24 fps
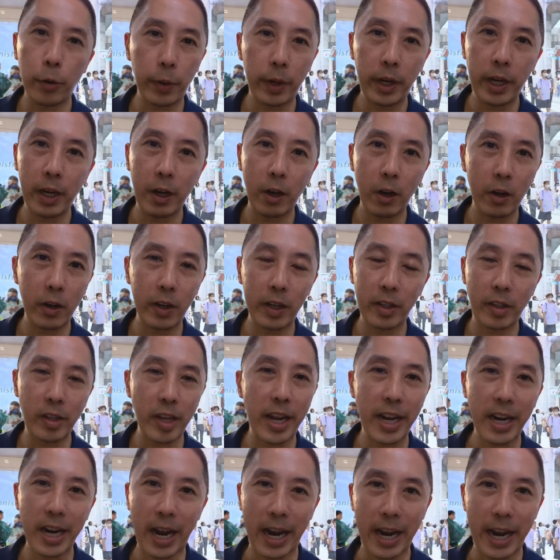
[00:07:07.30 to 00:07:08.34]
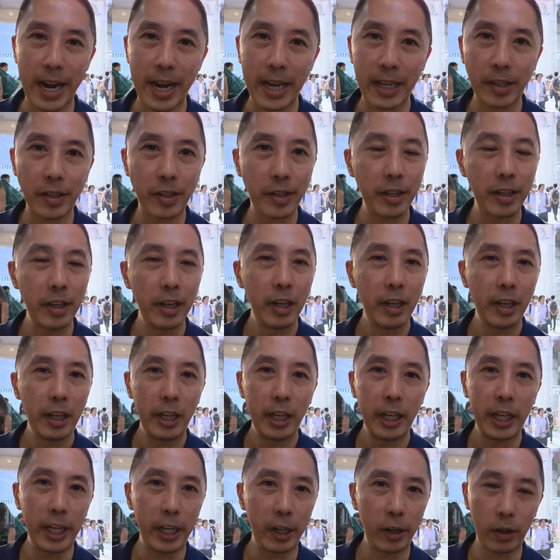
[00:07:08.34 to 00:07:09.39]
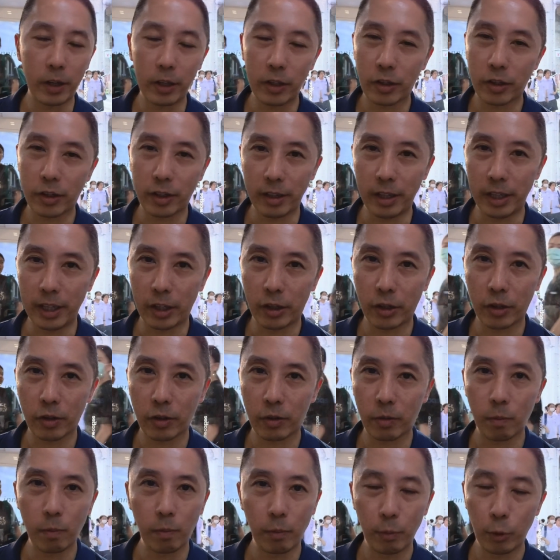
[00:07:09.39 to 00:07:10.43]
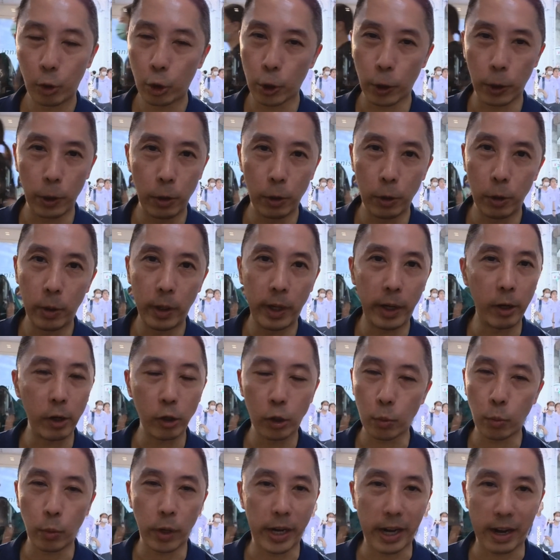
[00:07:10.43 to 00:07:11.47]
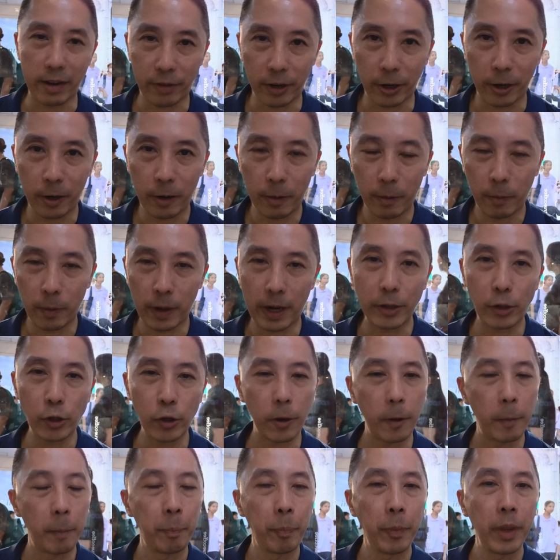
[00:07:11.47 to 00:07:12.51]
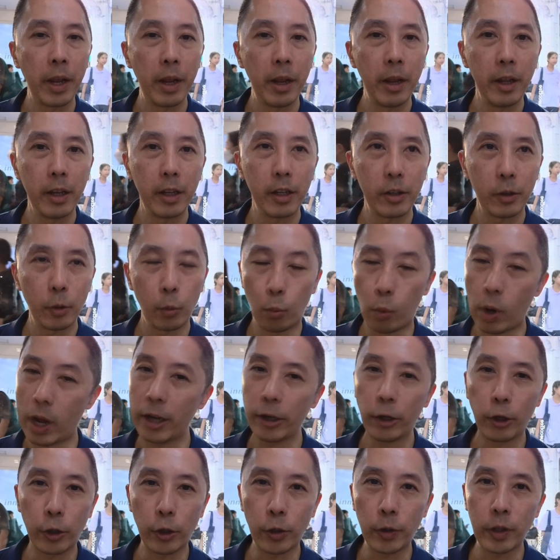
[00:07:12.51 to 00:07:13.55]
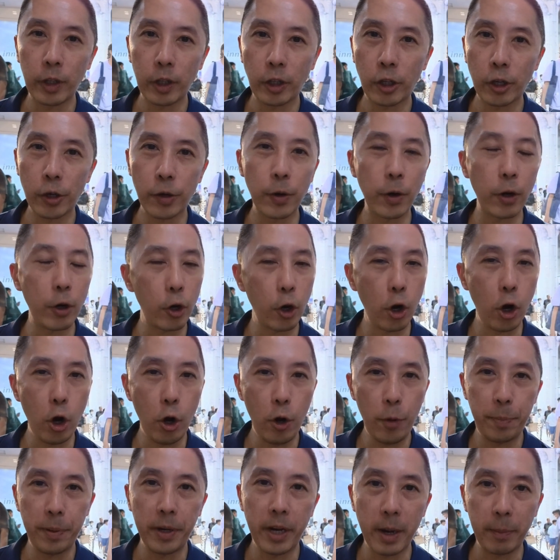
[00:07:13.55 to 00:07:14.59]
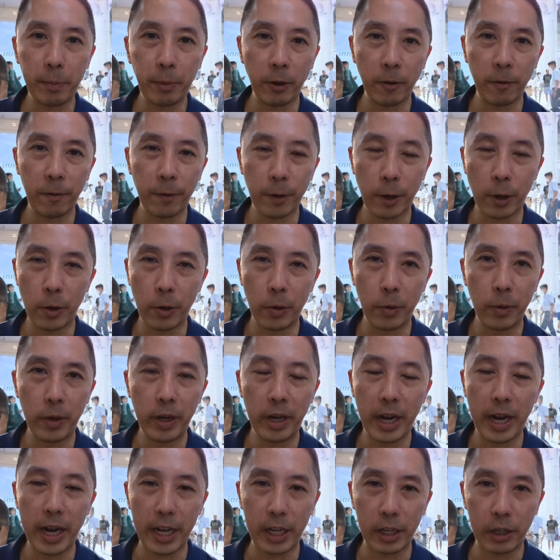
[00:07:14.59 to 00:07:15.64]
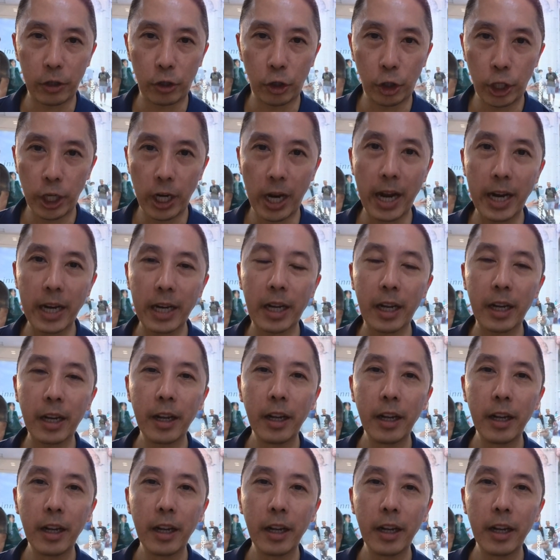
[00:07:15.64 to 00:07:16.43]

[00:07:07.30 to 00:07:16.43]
here it's AIS, here it's True, here it's whatever, right? So while you're doing the tour, open up your phone and check